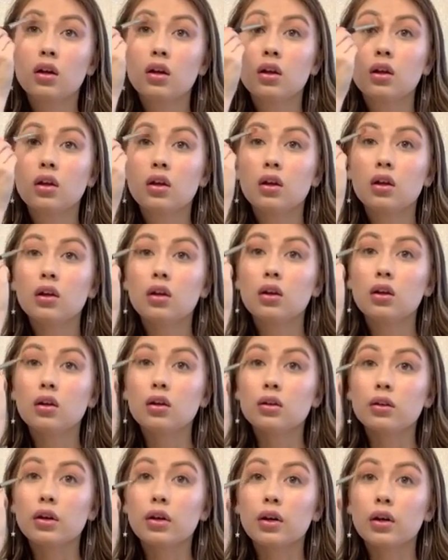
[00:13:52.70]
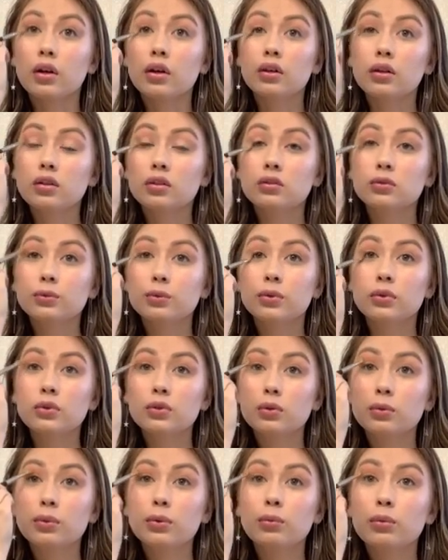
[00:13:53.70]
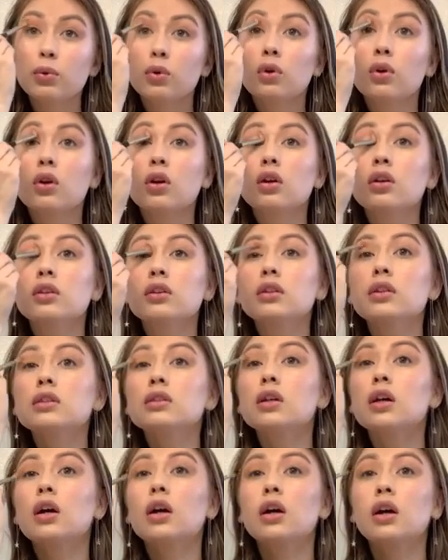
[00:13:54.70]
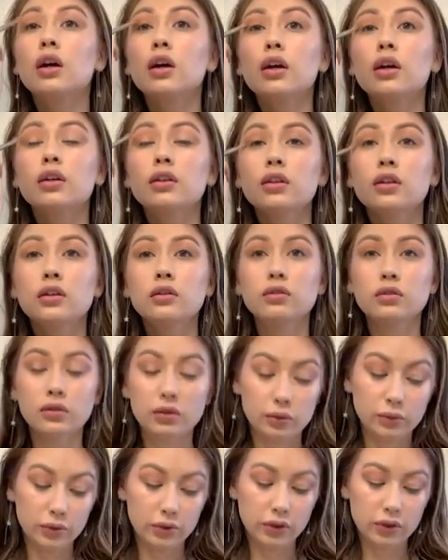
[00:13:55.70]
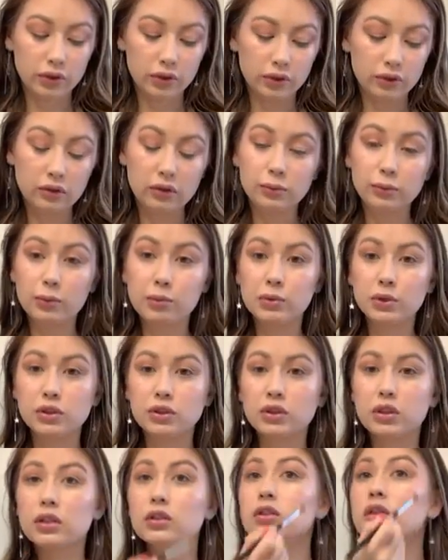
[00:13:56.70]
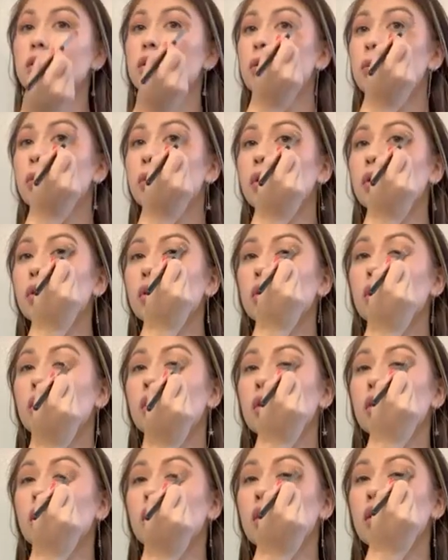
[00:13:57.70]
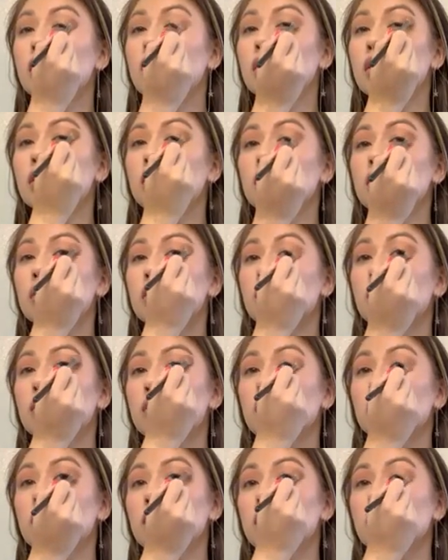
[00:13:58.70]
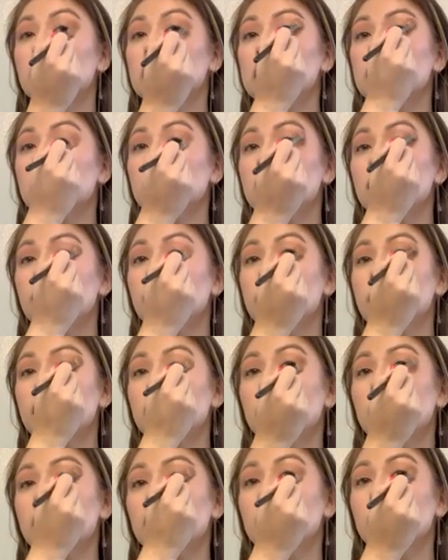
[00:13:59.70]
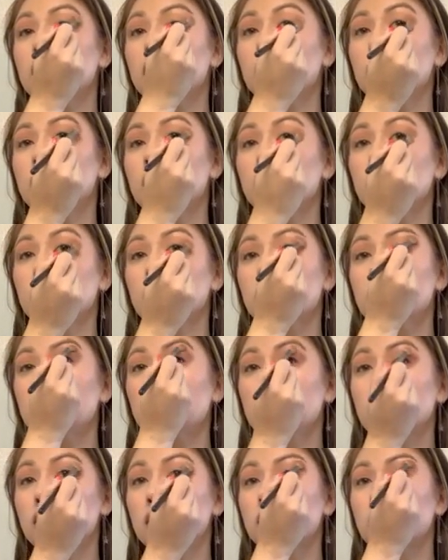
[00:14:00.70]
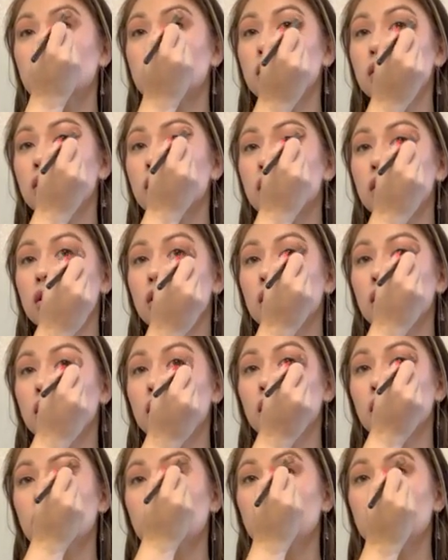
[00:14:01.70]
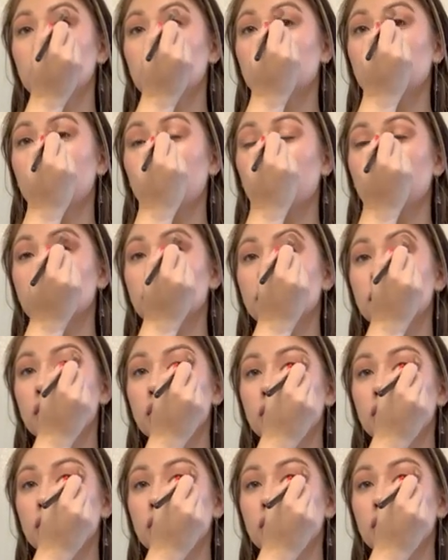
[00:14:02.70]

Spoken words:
Okay. A little bit more on this eye, and then I feel like we're good. Maybe just touch up the corner a little bit here. Okay, that looks